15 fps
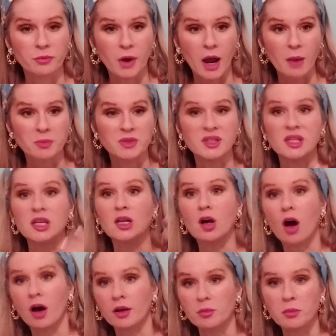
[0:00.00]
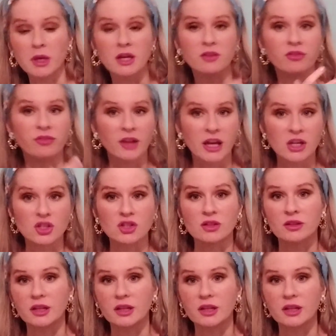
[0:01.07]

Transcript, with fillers: perhaps the economy, inflation,